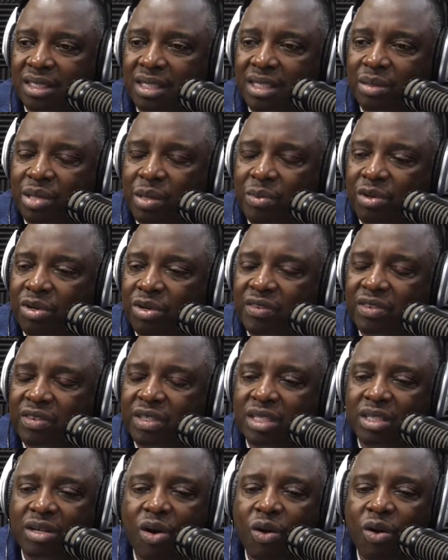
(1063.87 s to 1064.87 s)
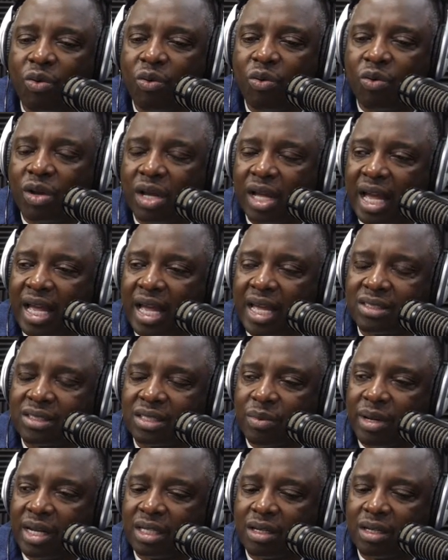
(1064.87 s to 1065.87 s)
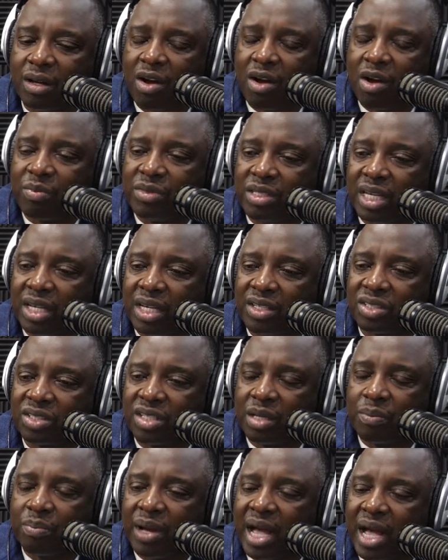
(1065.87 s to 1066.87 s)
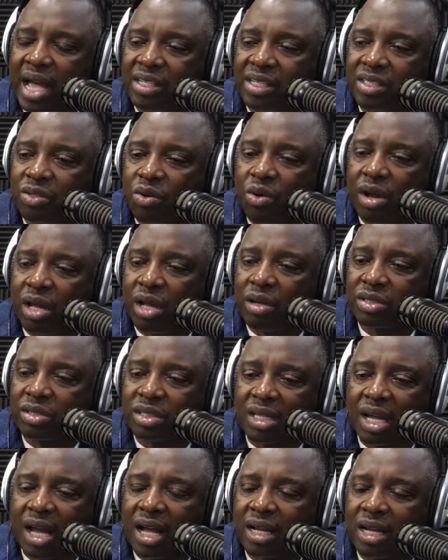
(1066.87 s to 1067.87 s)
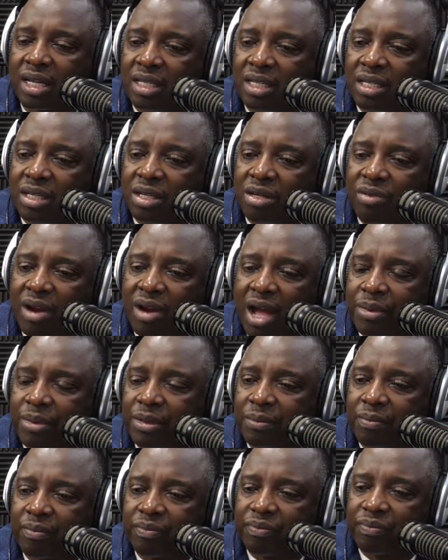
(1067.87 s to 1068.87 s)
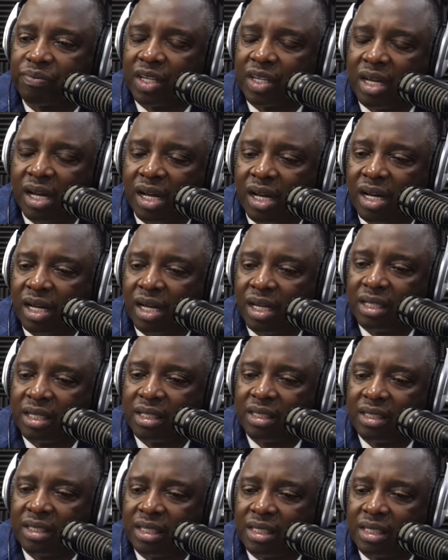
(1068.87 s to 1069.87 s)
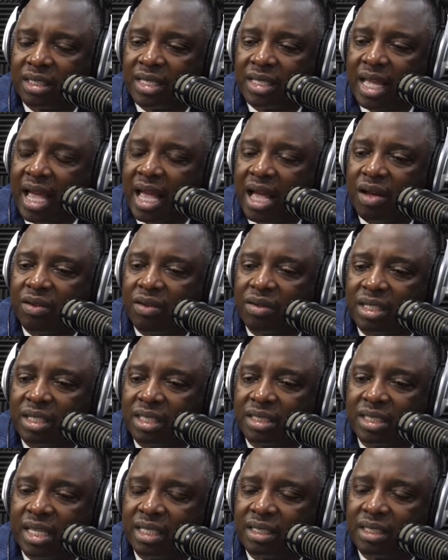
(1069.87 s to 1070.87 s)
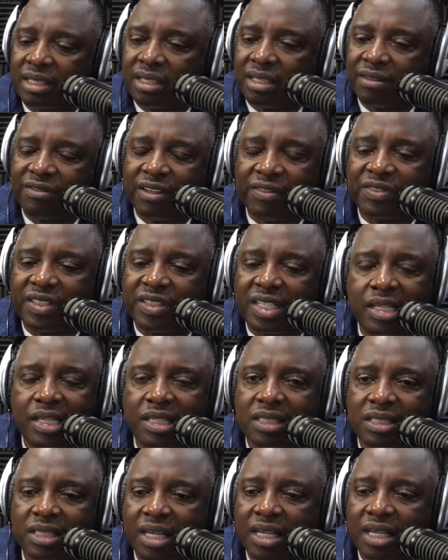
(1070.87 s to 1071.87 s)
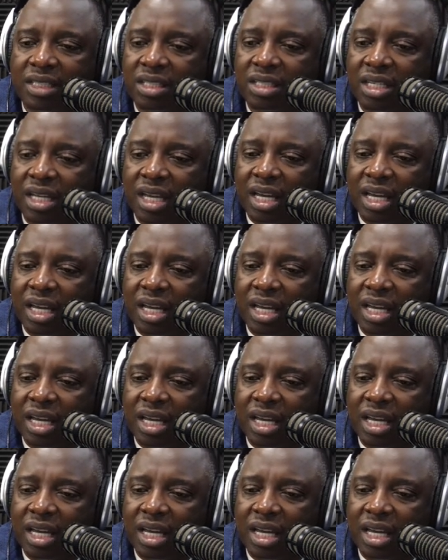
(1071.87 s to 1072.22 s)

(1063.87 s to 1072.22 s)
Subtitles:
People don't even know. I had somebody call me yesterday, buy this oil stock, Robert. It's down and it's at 15 cents.